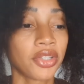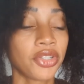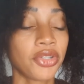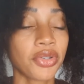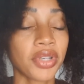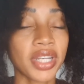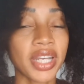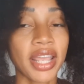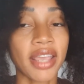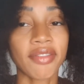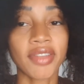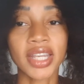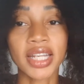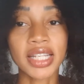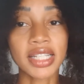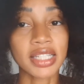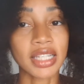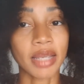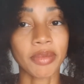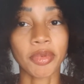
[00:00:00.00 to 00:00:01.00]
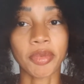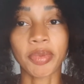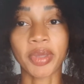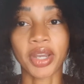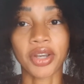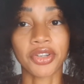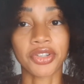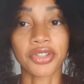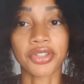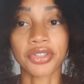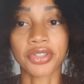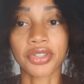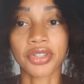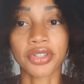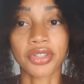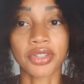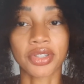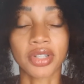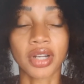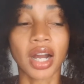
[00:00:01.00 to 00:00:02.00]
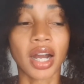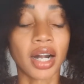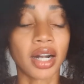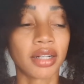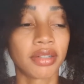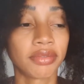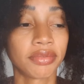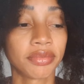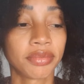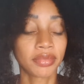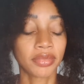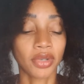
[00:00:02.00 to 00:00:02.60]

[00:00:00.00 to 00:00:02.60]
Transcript: You can have any type of pictures to start